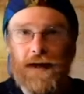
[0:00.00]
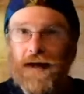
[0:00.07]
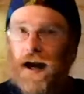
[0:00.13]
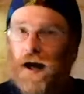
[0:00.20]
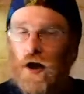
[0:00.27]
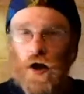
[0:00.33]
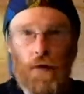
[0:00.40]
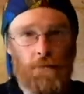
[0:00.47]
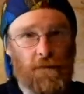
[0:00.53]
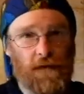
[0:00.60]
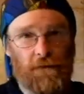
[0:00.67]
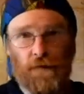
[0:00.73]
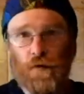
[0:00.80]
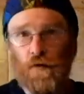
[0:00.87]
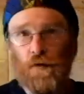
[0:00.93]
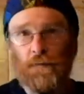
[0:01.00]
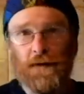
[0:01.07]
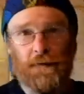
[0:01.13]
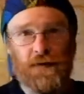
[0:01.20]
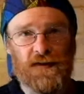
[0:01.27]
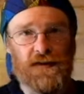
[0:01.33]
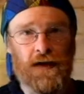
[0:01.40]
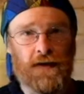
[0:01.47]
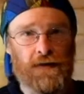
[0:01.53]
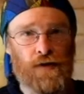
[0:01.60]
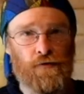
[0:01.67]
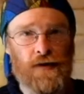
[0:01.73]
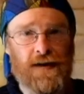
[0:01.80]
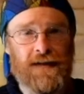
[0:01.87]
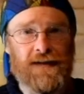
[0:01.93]
Long before people started
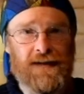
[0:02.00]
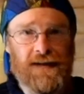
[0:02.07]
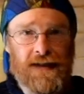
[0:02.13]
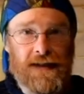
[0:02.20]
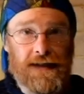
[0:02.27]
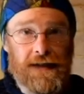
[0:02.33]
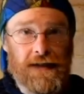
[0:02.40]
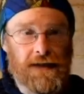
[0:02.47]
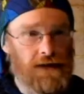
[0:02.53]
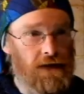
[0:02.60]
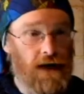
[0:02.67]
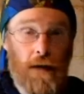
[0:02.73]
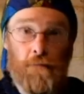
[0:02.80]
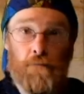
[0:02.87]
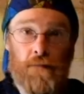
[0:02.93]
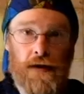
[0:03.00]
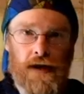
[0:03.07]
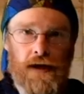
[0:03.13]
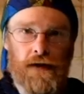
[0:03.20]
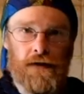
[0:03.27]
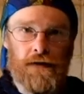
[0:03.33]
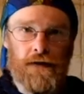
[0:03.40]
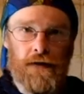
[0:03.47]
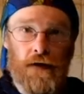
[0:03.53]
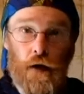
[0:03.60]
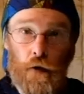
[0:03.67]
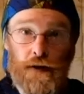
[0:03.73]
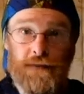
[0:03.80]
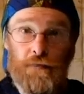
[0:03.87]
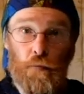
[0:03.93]
drinking tea and beer or
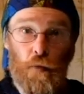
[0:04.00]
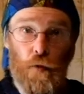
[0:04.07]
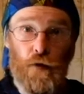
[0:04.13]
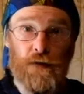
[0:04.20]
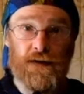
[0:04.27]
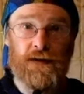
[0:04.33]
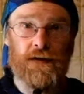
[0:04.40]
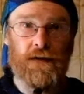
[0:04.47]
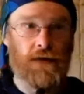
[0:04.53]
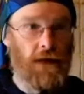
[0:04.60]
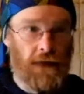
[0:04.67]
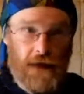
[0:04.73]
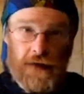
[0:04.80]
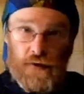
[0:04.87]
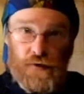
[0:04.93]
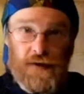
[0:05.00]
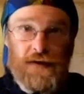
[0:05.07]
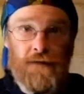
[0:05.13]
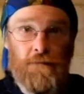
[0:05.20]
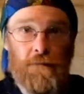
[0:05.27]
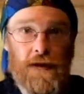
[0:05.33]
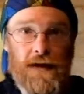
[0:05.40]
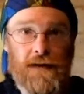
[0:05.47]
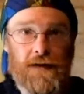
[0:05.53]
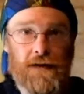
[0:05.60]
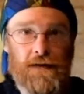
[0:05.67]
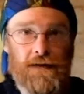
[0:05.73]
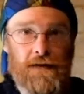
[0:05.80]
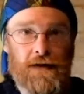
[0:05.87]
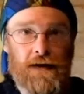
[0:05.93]
even water, they are drinking mead.
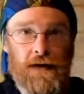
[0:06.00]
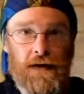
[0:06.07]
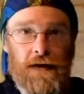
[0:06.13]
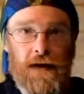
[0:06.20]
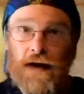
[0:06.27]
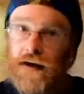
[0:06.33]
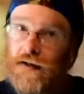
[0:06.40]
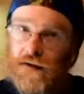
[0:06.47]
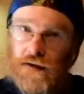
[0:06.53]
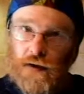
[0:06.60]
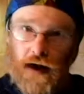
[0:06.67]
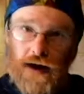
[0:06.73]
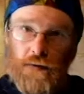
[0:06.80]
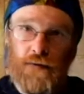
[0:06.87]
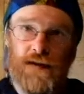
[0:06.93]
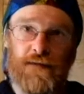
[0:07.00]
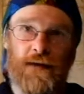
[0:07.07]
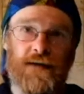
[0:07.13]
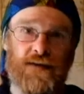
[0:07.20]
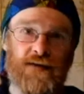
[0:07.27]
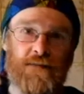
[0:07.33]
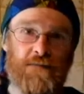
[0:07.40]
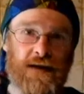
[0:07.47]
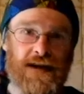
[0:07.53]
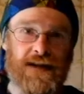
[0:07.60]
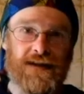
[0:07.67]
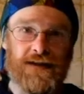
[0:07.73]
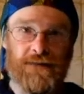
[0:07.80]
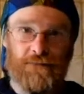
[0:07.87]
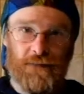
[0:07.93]
So I want to make some mead
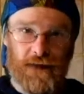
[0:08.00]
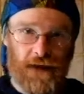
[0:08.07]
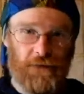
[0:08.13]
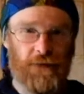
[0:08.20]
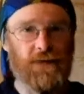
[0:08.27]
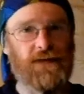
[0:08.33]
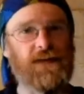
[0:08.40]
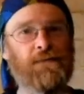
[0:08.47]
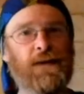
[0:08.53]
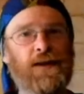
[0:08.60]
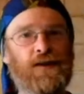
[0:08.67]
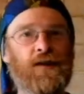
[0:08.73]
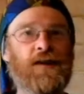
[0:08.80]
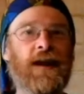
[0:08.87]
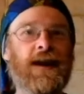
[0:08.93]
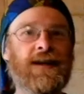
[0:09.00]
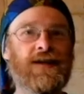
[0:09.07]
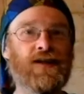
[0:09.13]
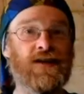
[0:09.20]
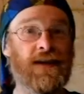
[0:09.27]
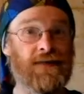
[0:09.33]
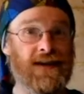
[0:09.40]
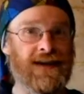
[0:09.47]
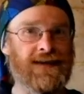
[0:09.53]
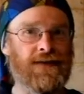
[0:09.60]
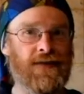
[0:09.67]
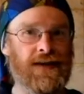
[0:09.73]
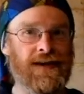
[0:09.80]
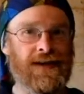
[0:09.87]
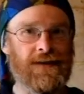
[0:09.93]
for this special occasion at the end of the
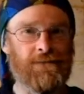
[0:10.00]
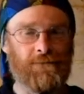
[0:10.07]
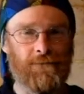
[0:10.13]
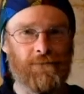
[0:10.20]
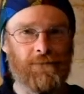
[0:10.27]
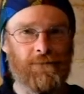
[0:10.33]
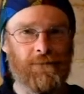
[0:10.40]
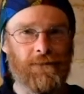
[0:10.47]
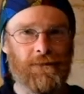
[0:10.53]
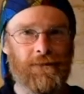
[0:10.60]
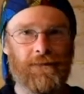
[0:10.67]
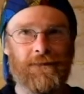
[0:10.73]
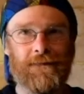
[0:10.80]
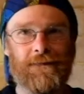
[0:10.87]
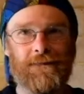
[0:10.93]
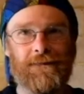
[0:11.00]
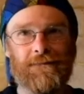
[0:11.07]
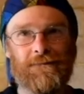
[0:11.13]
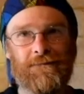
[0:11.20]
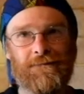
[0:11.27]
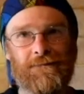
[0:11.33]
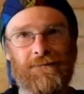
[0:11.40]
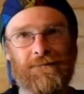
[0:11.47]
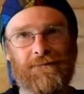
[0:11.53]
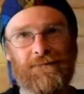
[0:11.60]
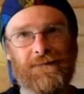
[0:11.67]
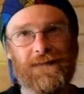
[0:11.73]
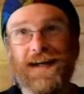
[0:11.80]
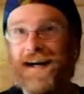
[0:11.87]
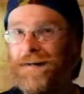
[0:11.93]
year. Bit of a drink of
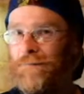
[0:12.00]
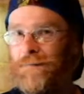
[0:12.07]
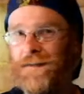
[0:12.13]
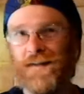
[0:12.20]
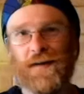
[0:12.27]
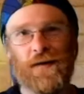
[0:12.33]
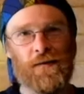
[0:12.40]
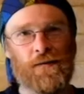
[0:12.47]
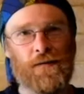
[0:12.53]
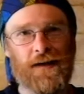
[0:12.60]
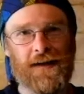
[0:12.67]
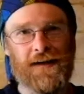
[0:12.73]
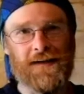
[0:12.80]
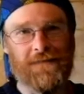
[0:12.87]
legend. Absolutely.